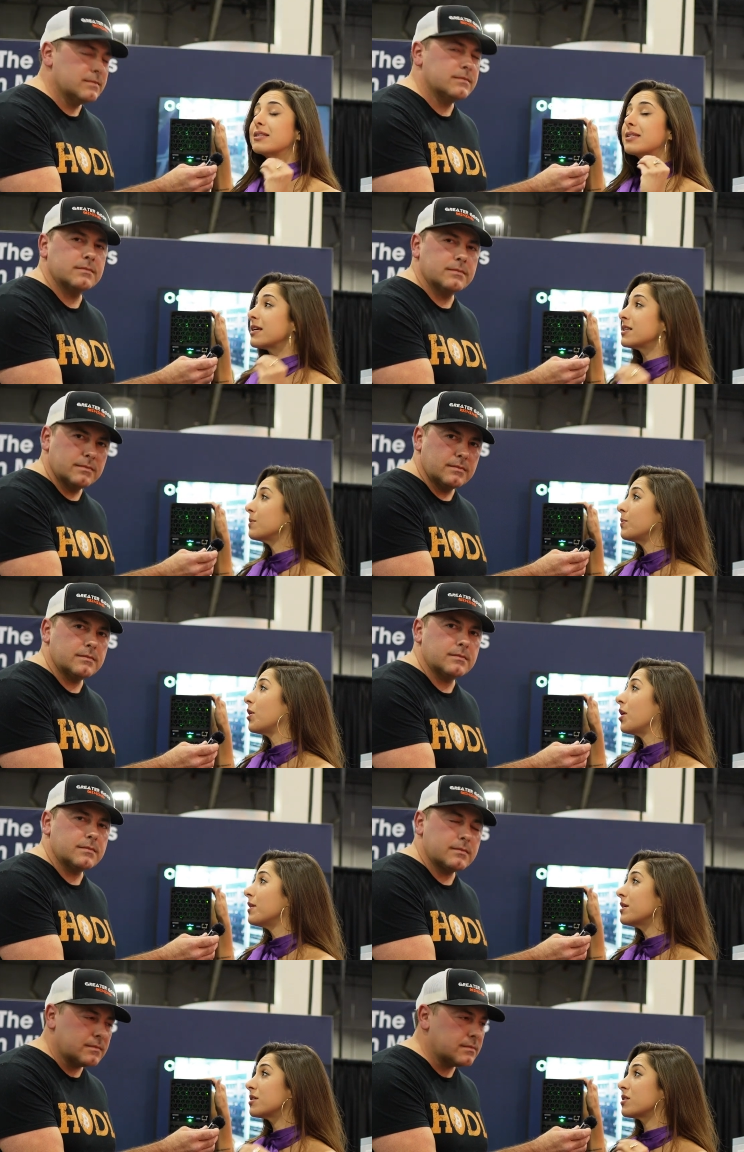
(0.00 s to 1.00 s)
Speaker 1: The decibel
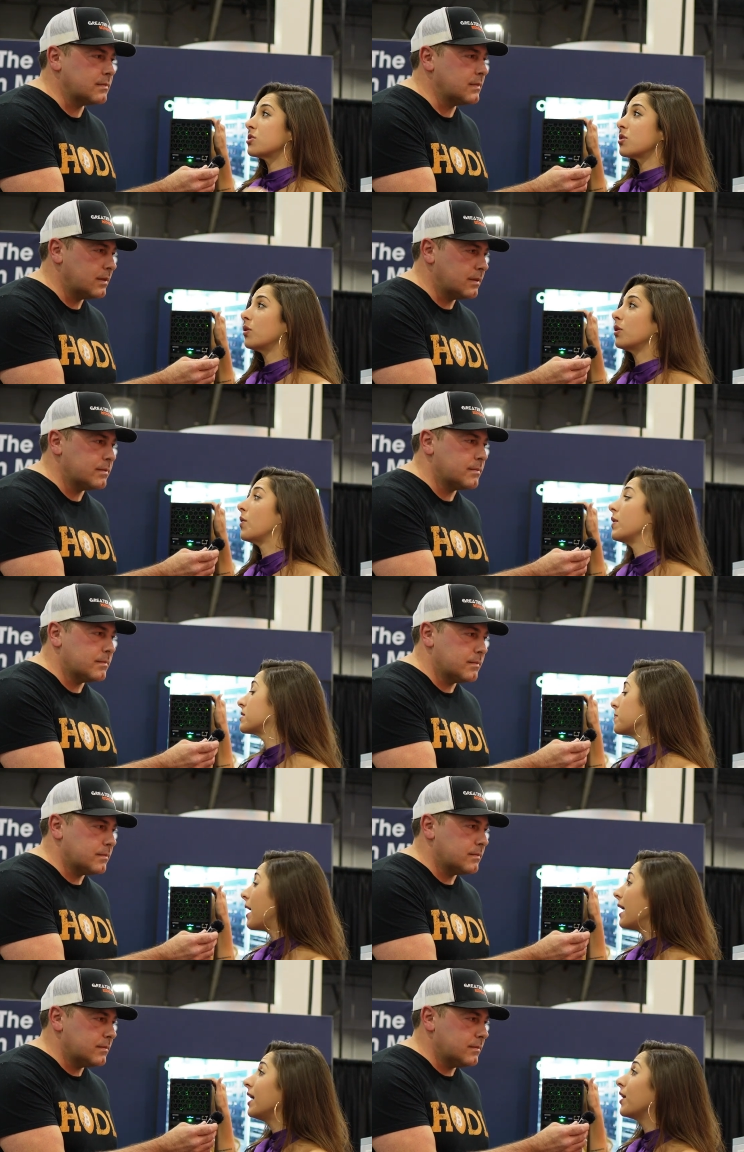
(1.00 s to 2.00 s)
on this is so low. It's
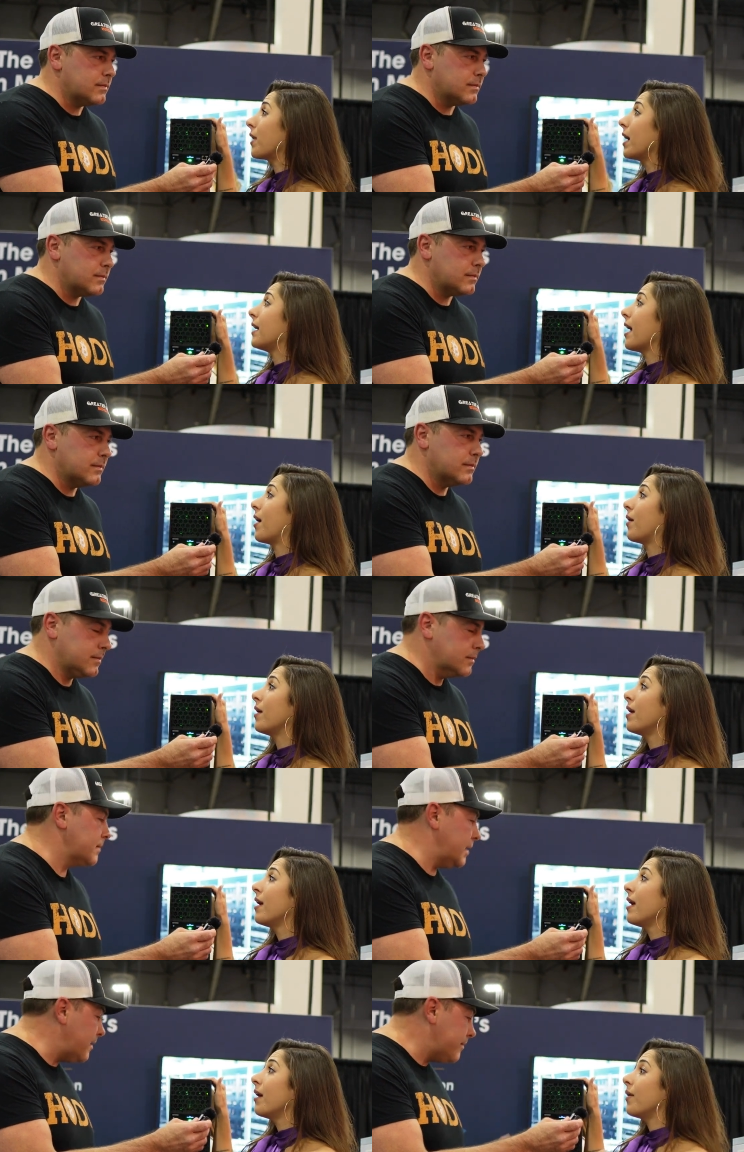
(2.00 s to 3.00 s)
mining right now.
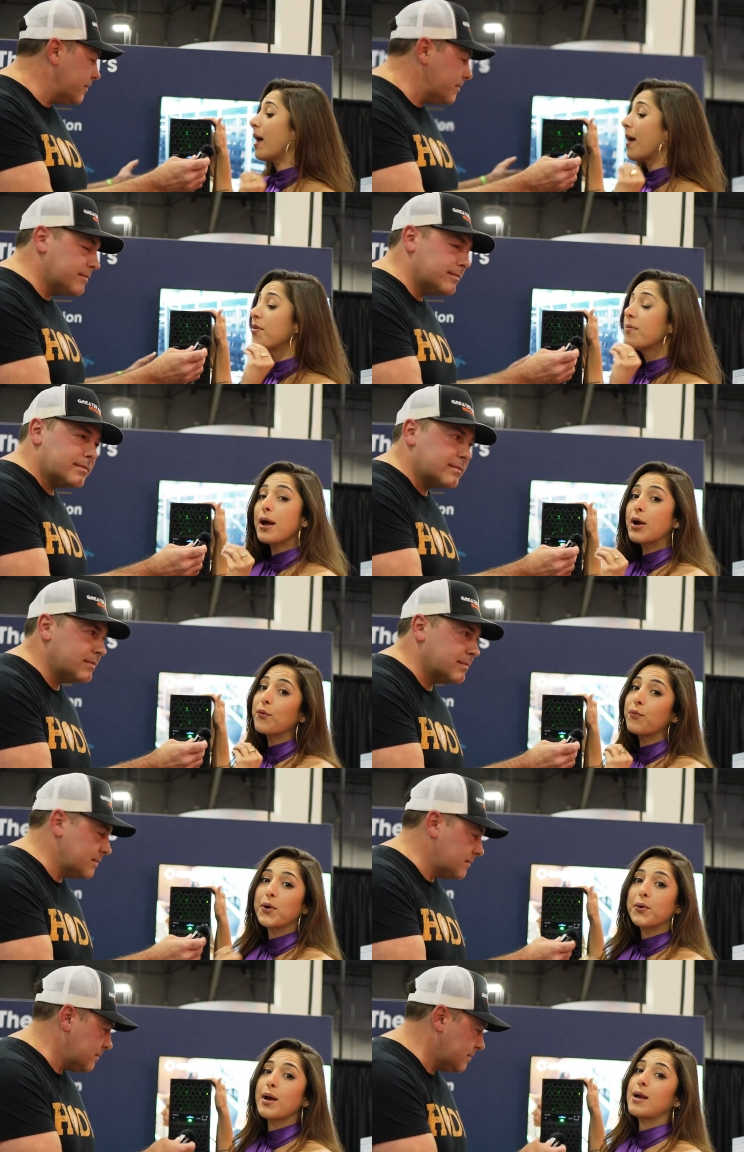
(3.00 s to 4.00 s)
Yeah. We have the
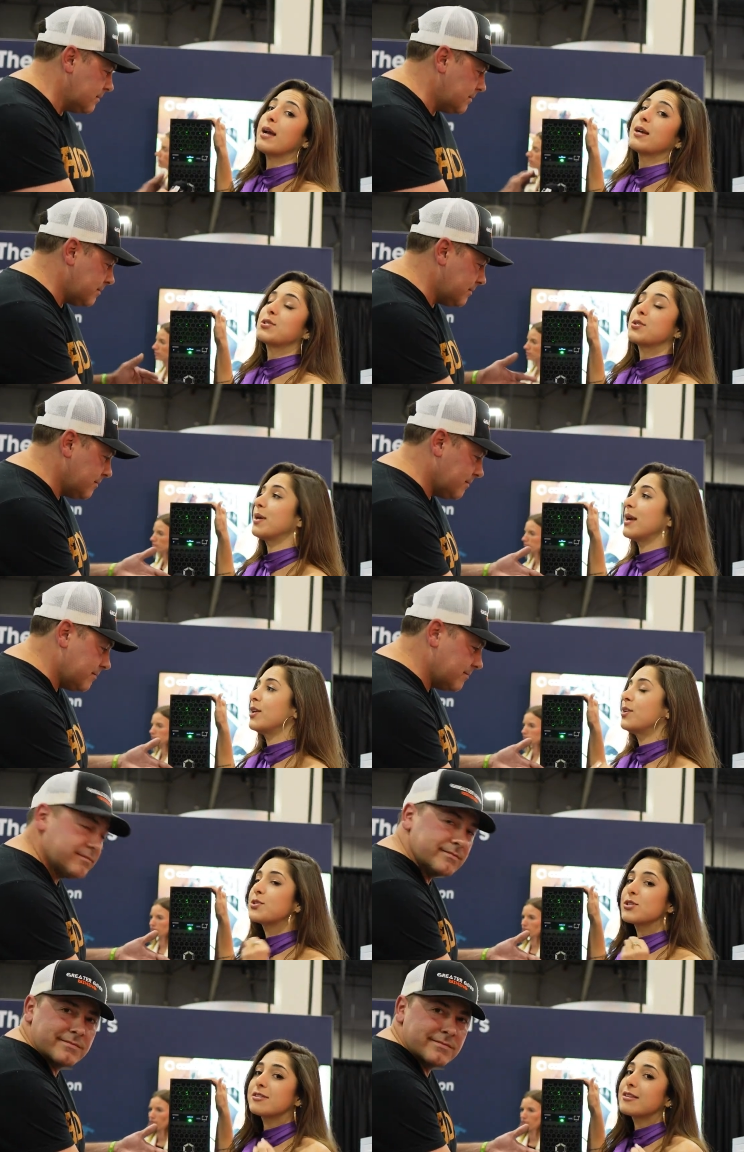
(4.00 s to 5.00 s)
microphone right next to it and
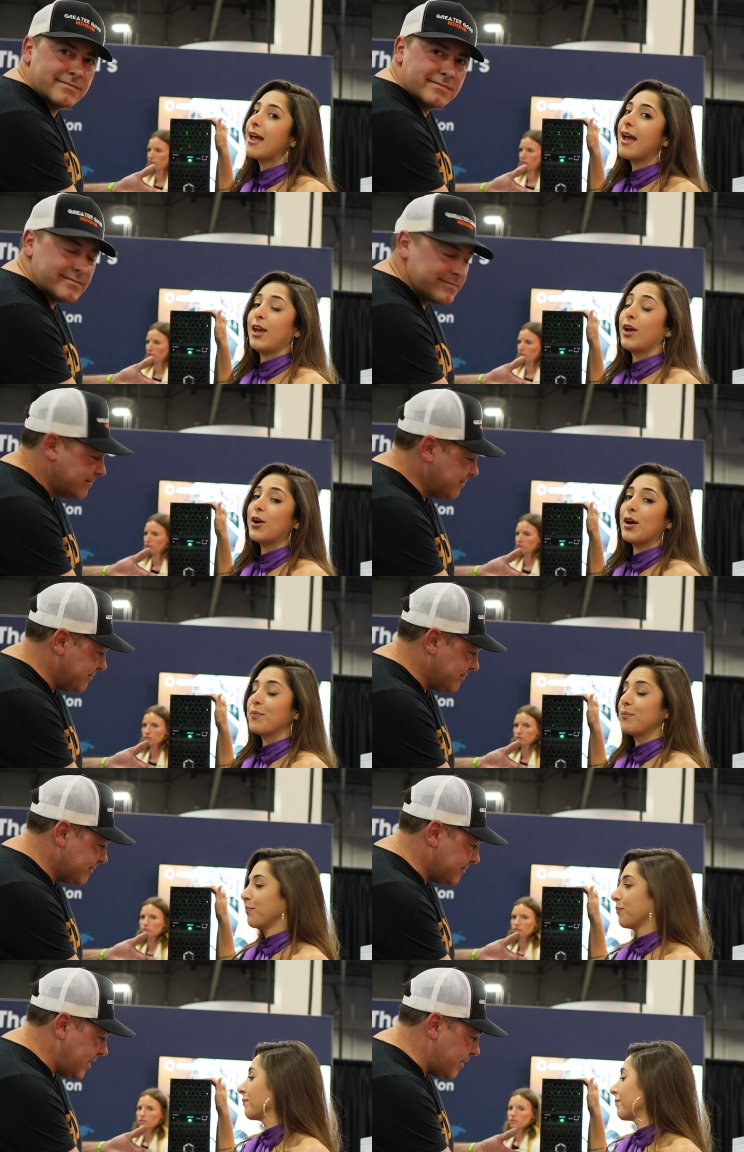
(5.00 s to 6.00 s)
you just can't hear
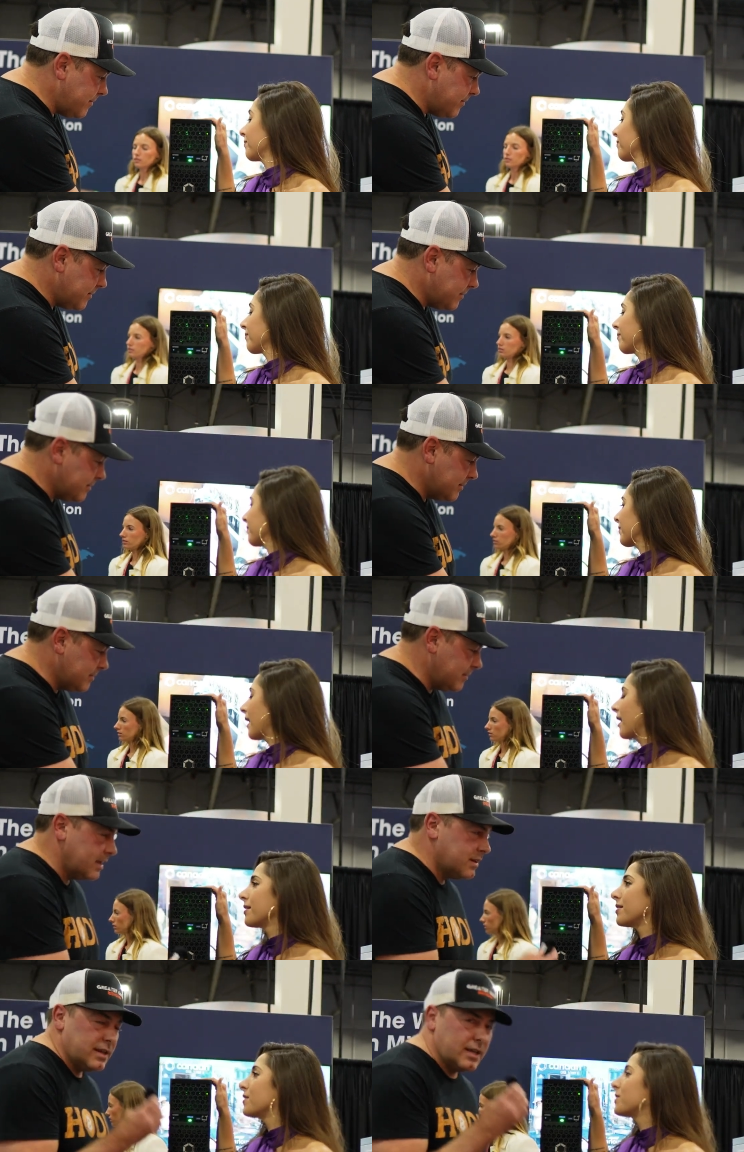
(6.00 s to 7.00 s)
it.
Speaker 2: Yeah.
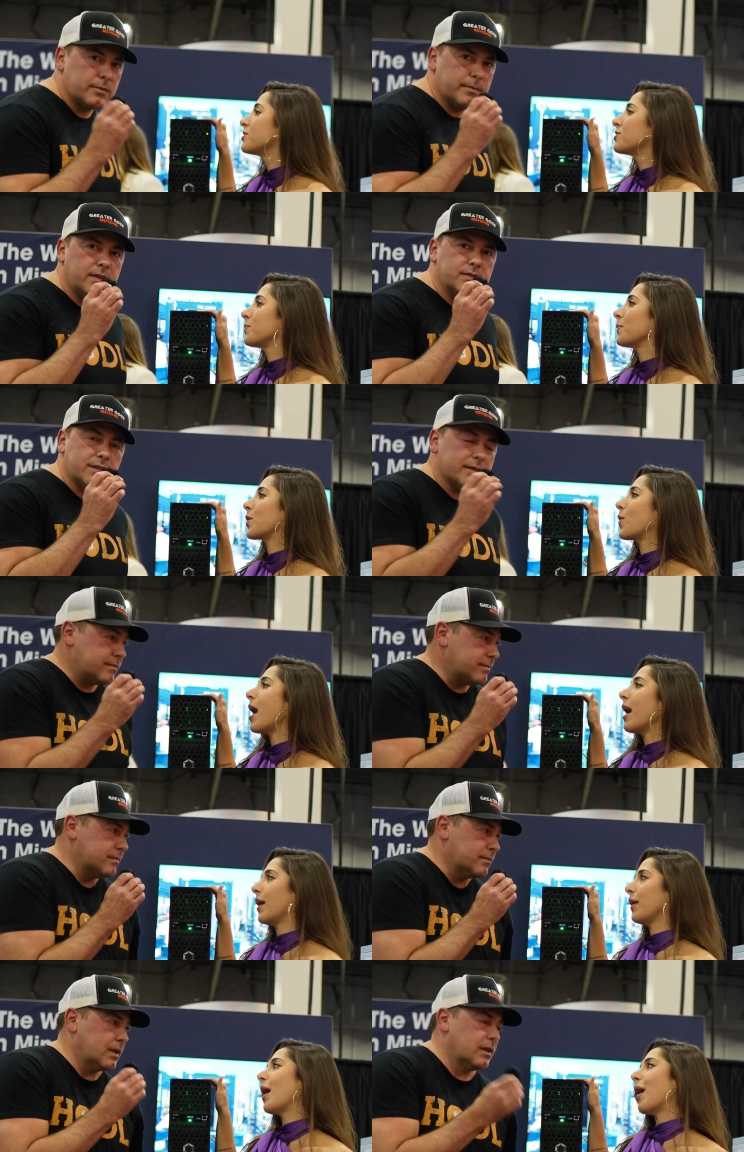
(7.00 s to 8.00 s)
It's amazing. Very
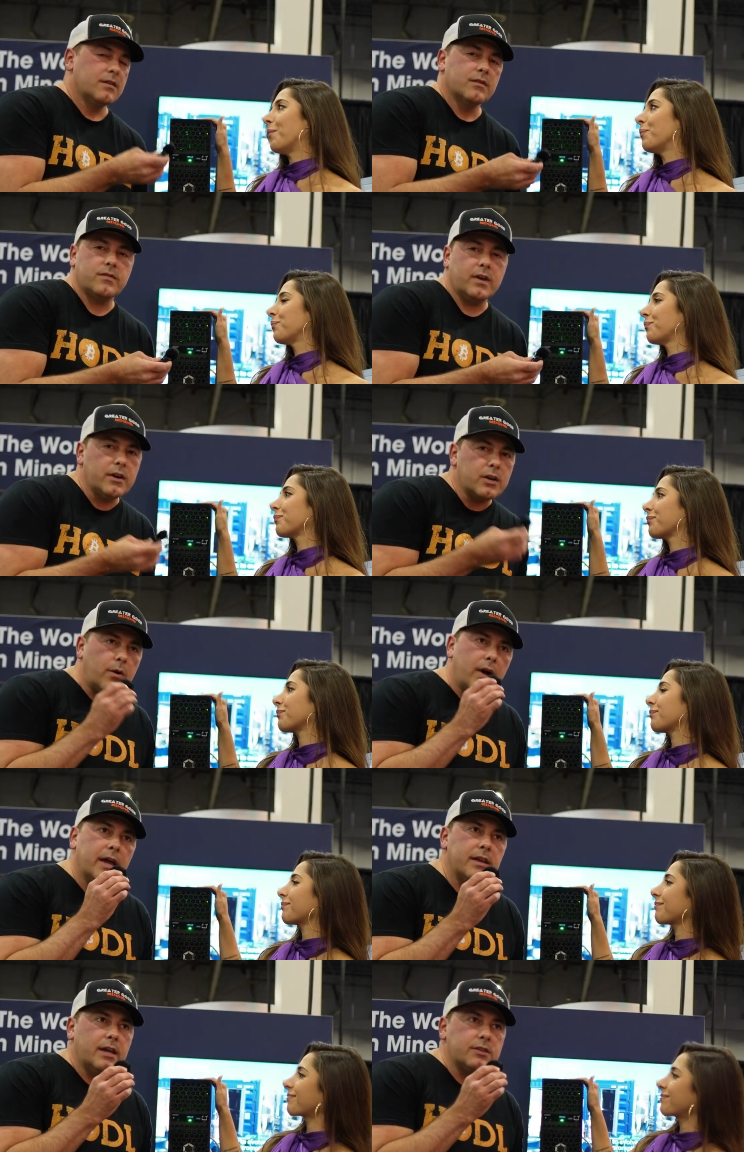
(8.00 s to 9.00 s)
quiet, yeah. Very
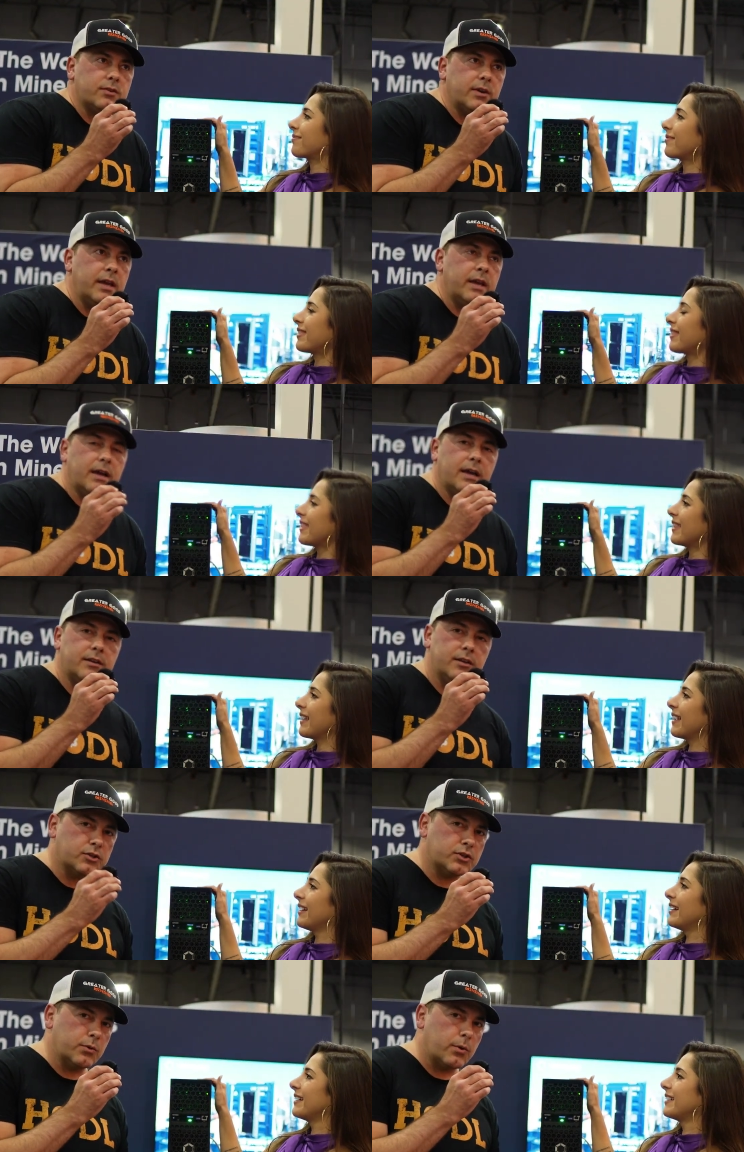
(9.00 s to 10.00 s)
quiet. Yesterday I
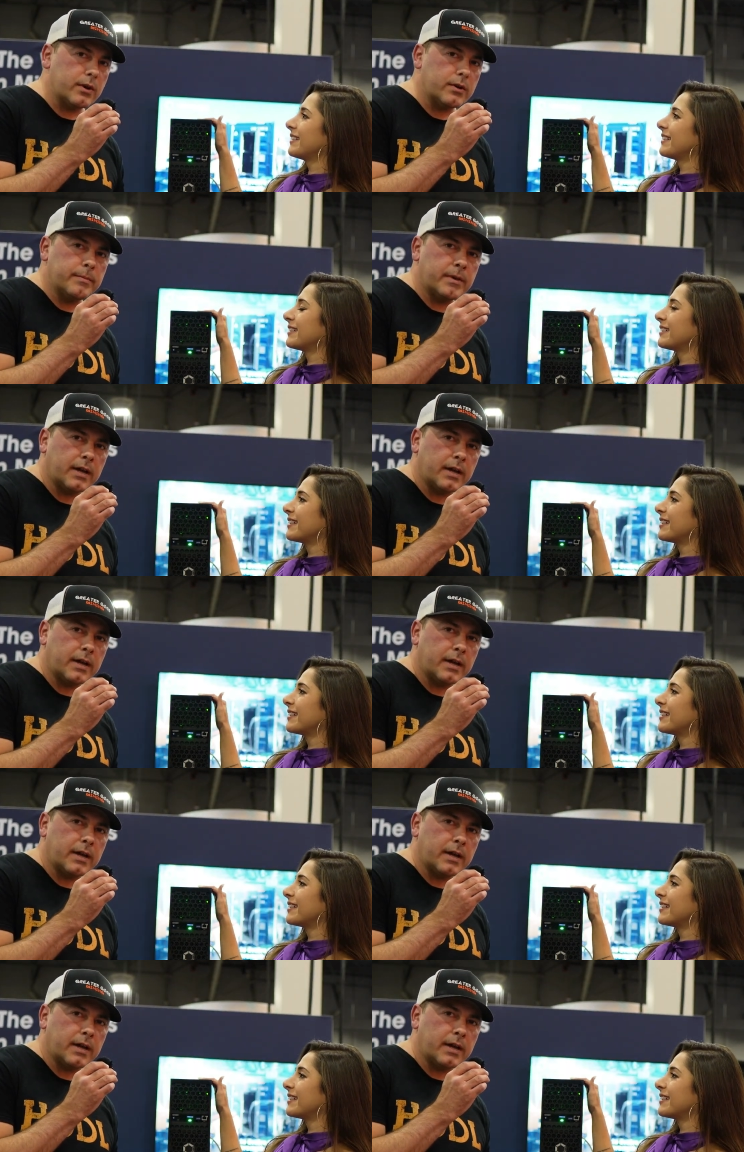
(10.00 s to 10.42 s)
did a short, you